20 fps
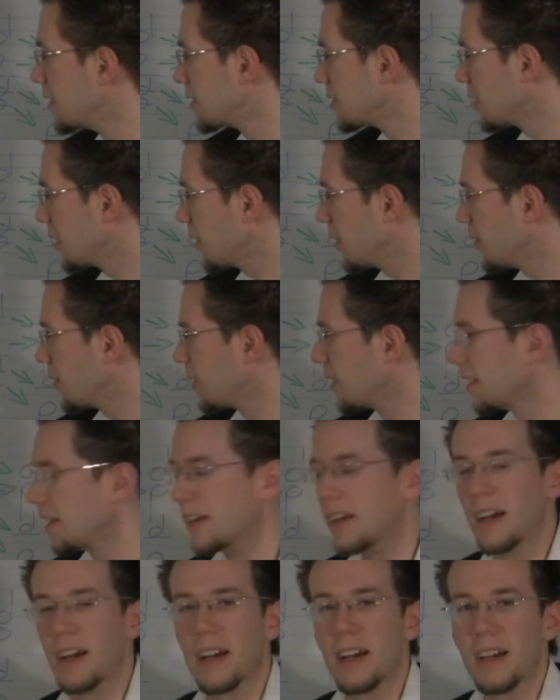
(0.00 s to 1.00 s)
So,
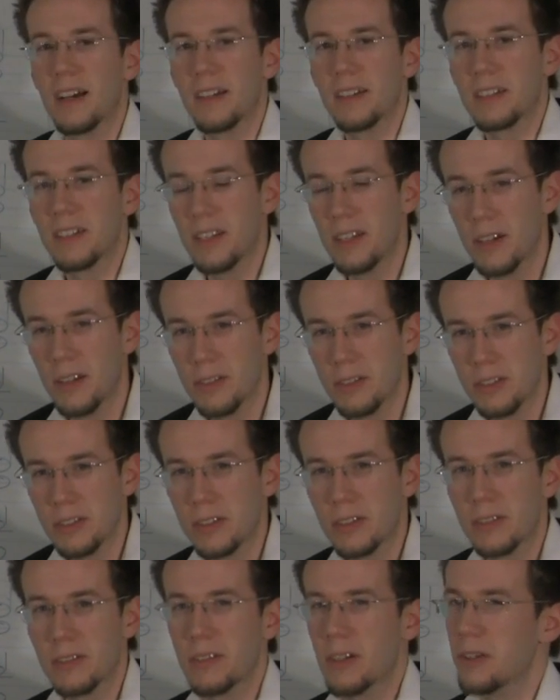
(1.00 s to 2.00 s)
you know,
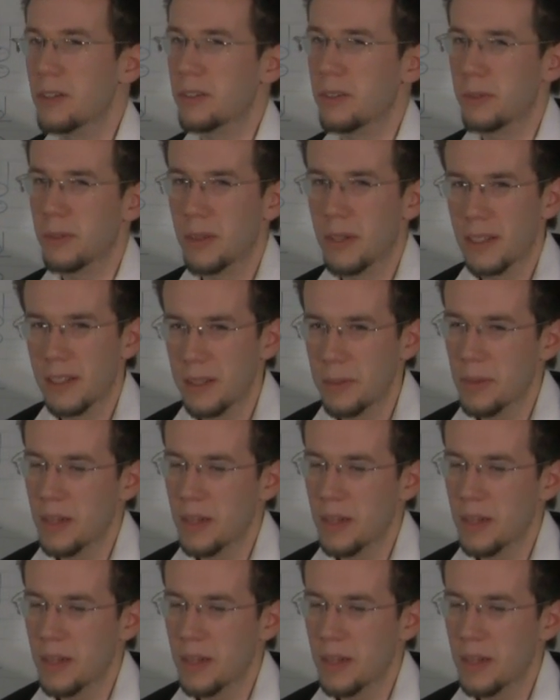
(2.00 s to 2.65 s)
just go through it.